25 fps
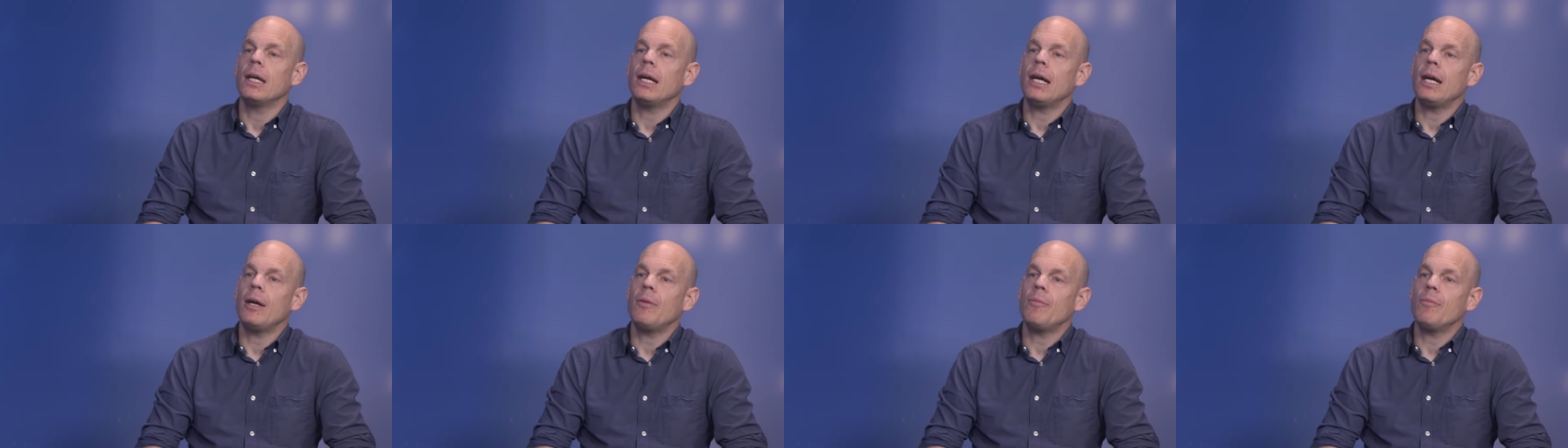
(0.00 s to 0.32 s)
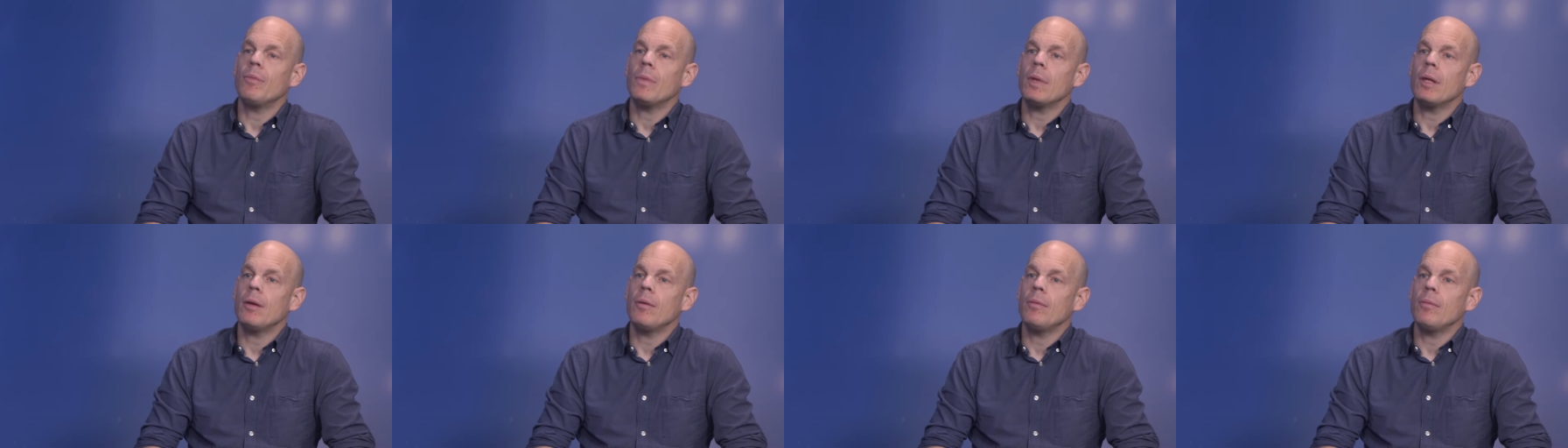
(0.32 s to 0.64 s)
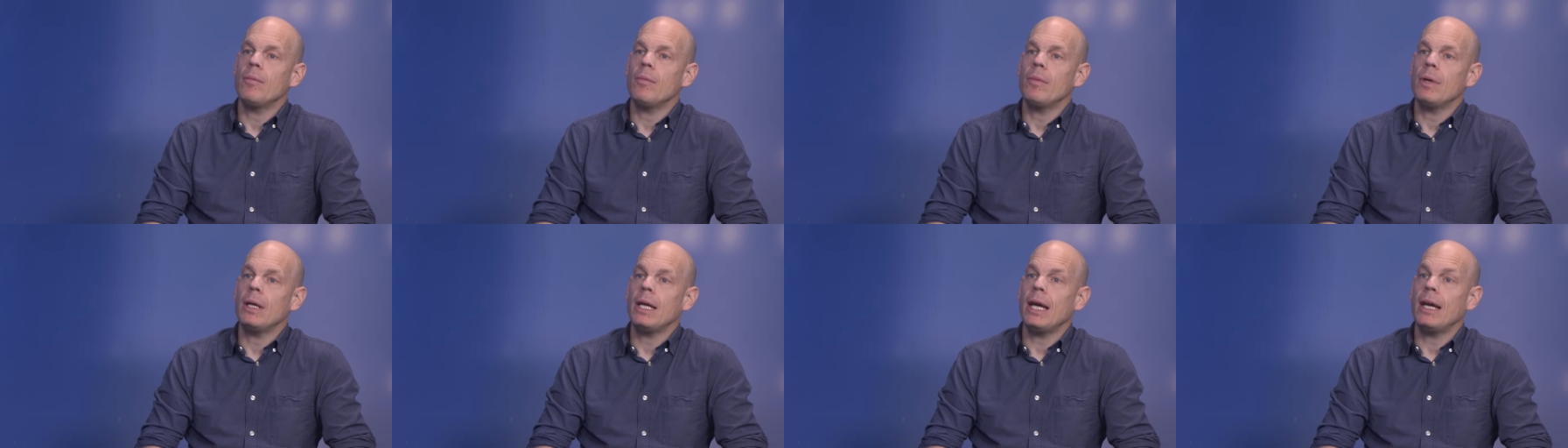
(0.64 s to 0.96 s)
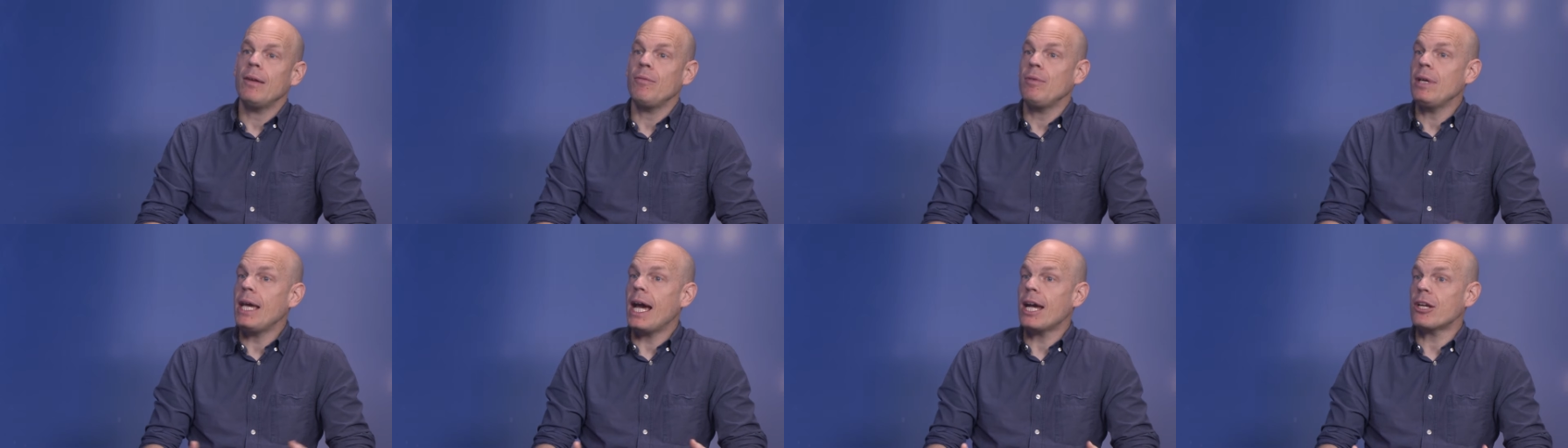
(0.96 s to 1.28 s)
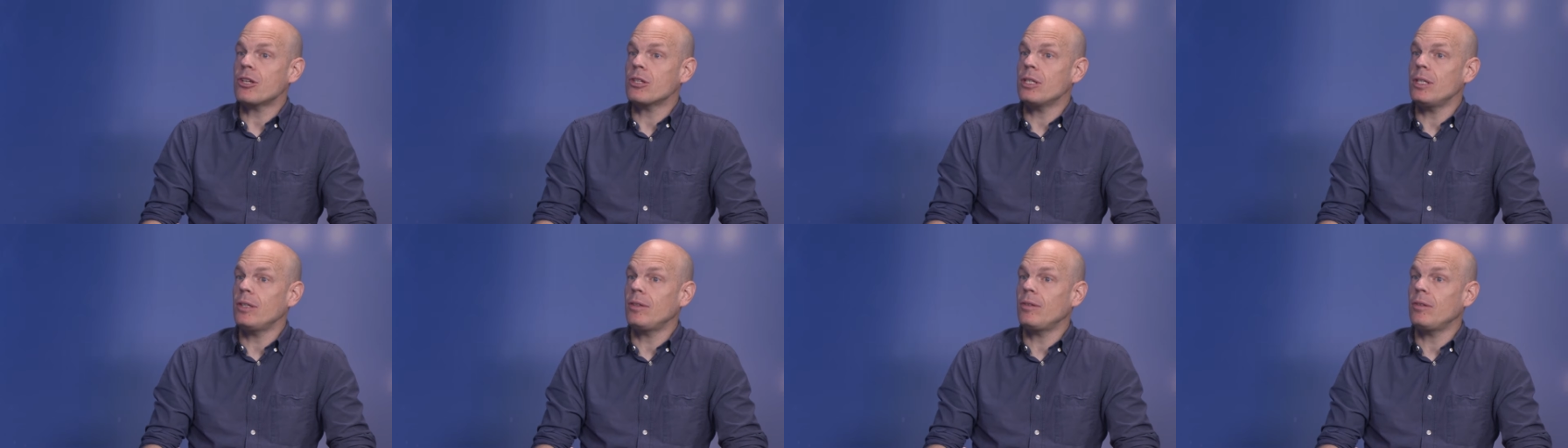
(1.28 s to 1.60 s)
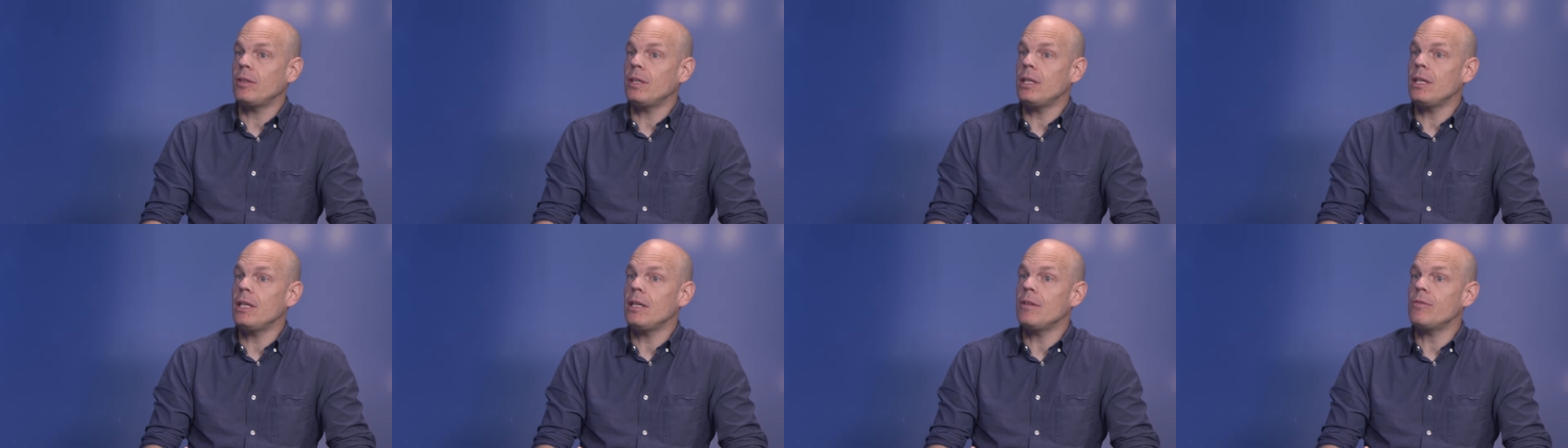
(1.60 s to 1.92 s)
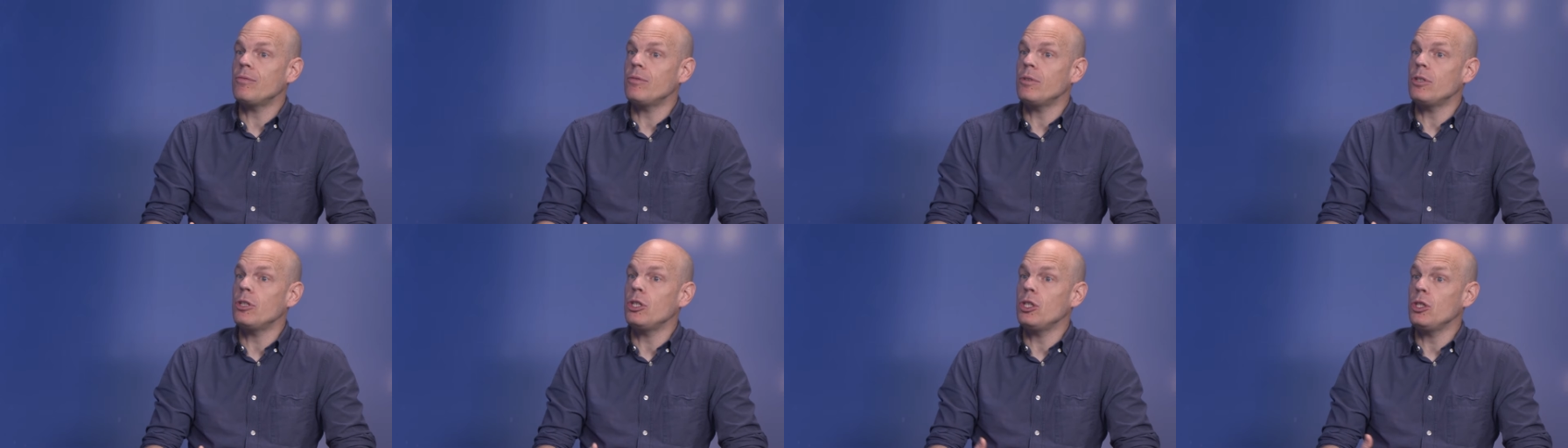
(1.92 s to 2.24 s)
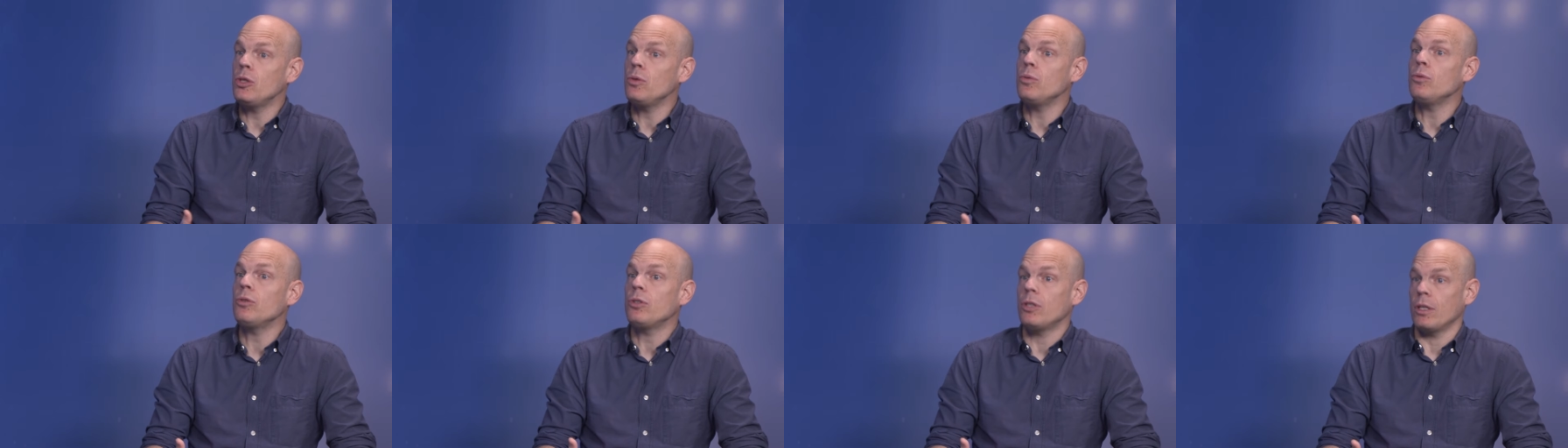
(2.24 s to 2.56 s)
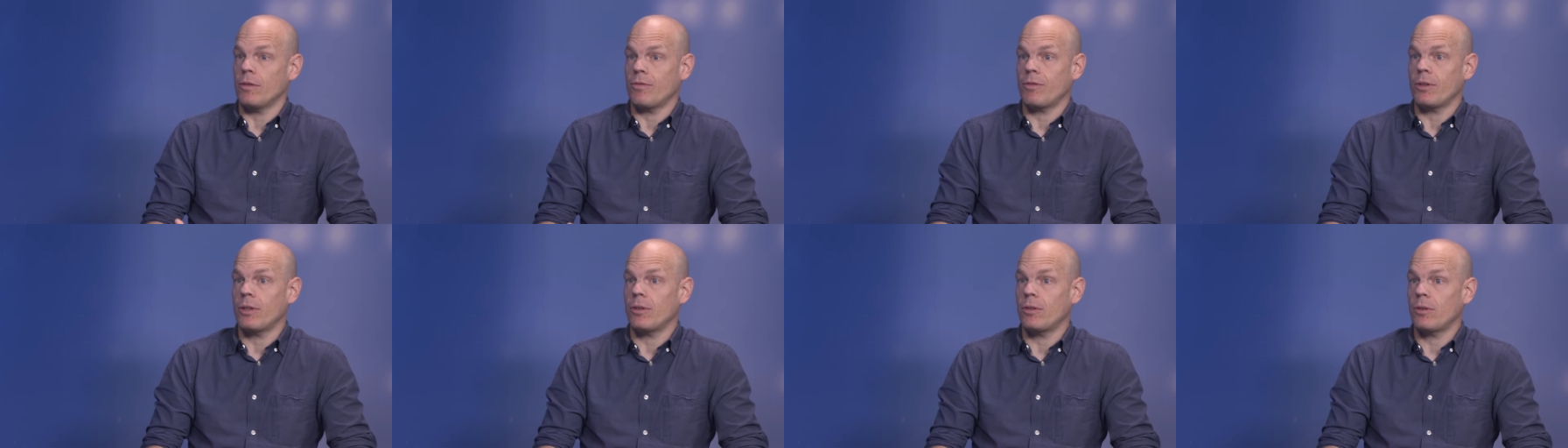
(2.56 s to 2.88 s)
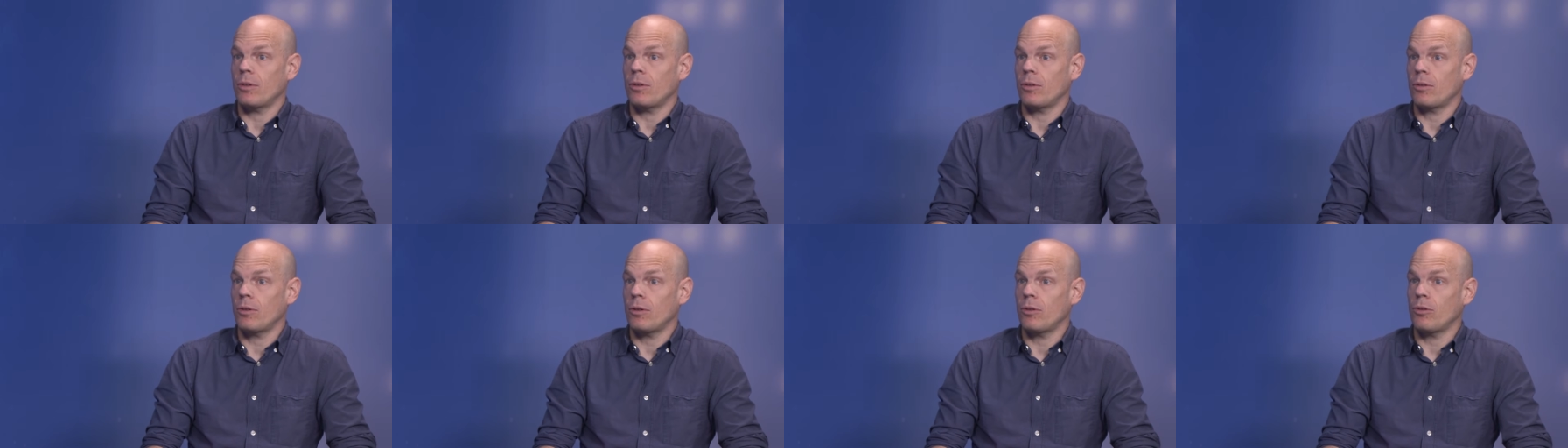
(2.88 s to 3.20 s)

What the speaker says: And we actually see even new differences.